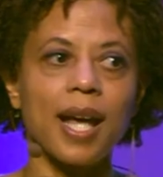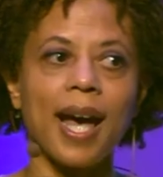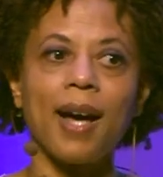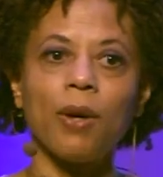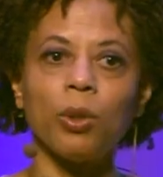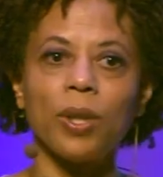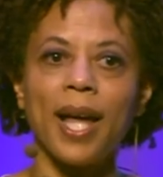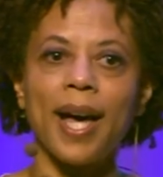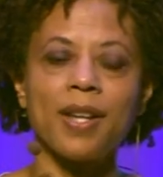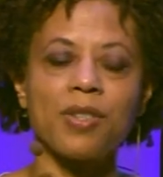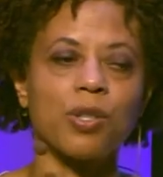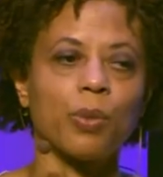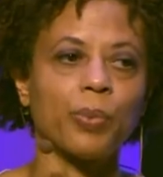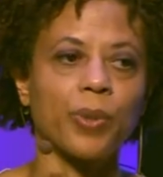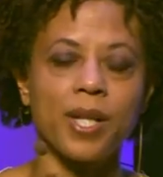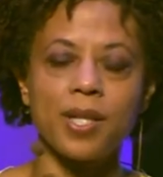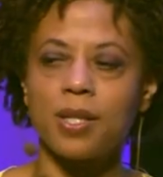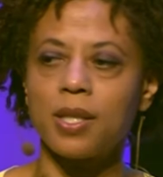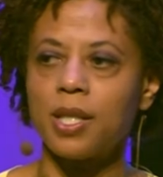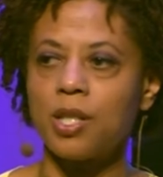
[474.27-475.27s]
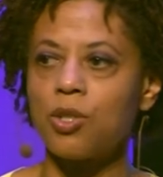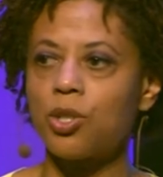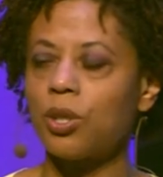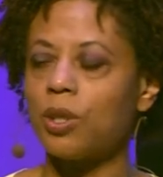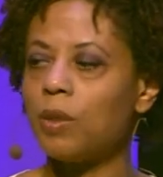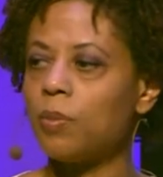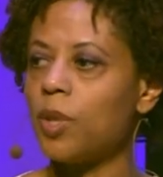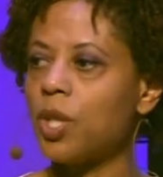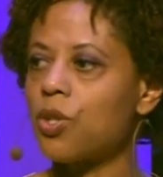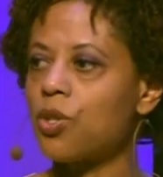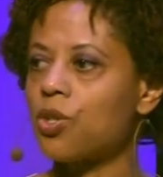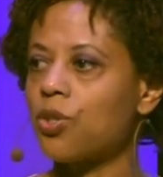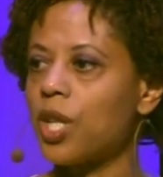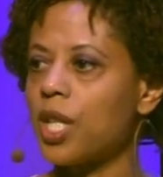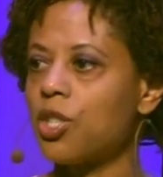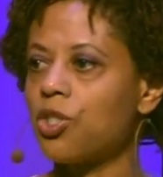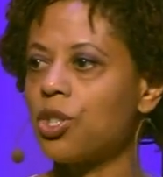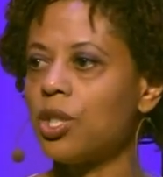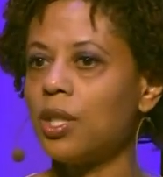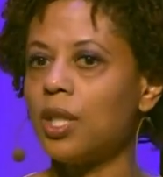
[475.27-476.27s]
outlasts a presidential
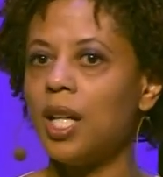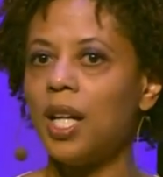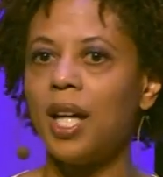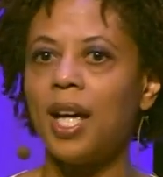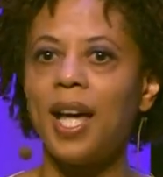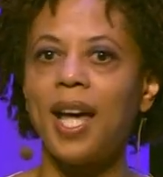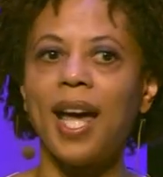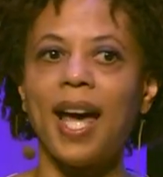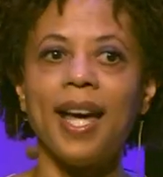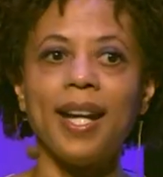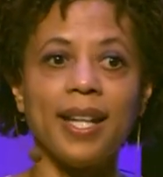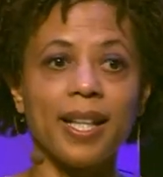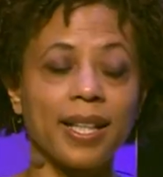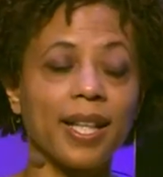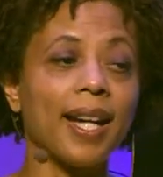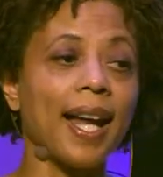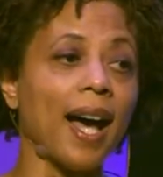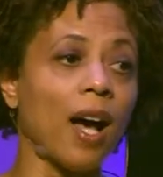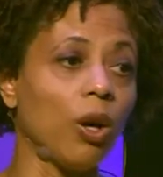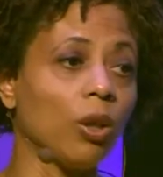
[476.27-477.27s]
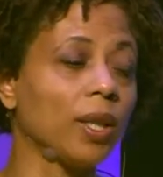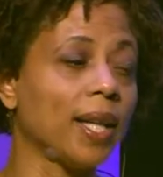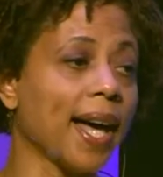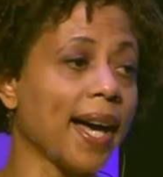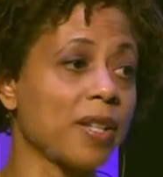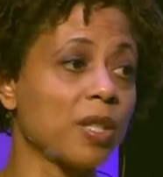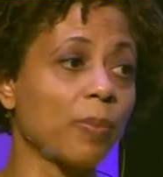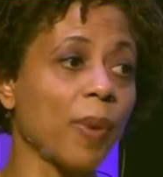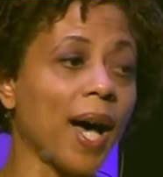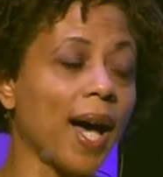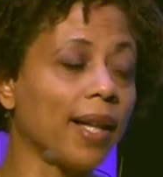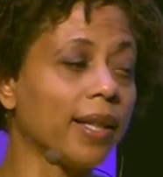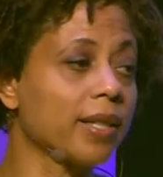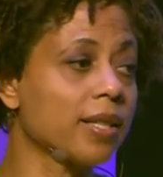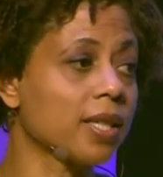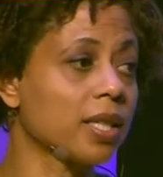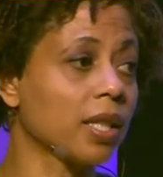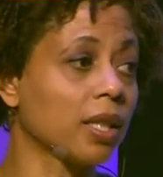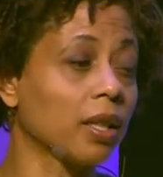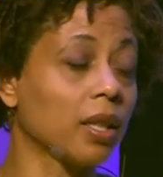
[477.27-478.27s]
administration, and it can outlast
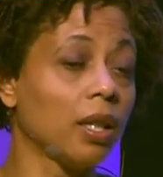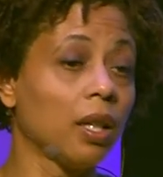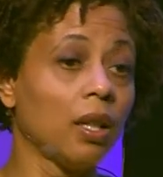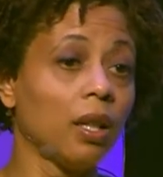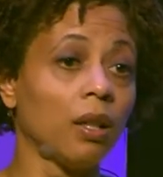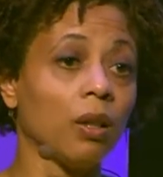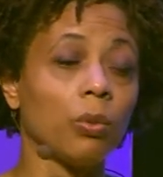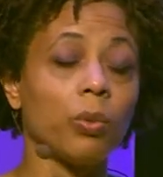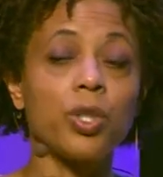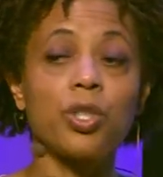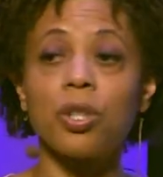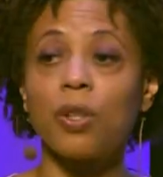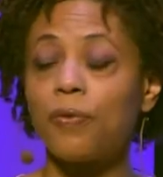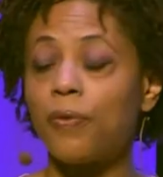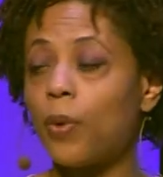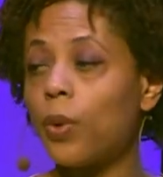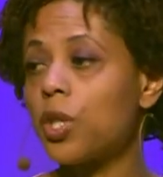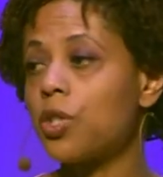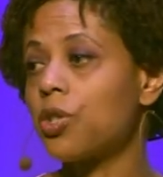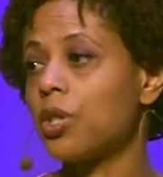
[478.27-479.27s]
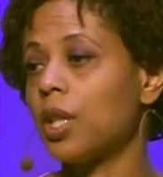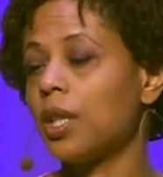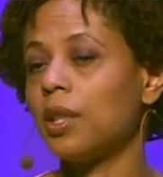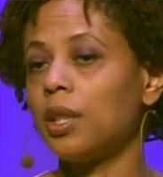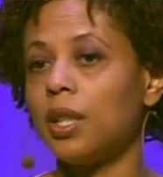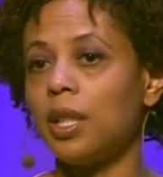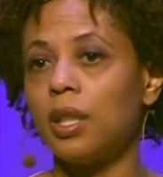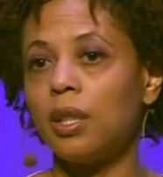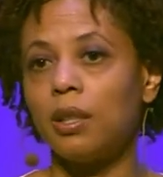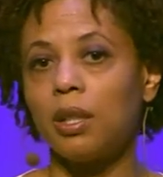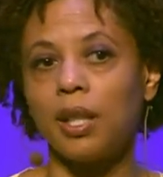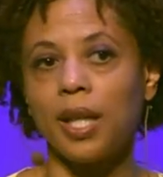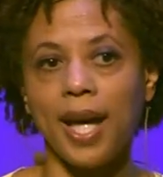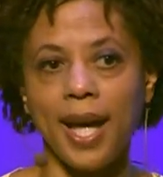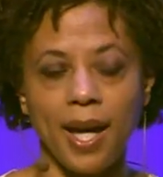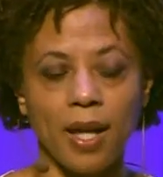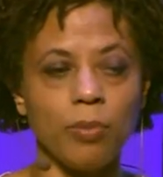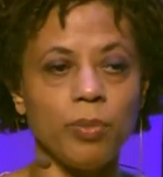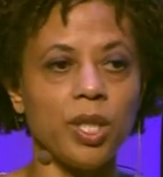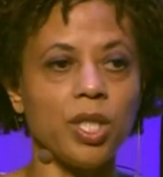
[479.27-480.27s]
policy which unfortunately
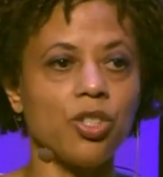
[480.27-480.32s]
can be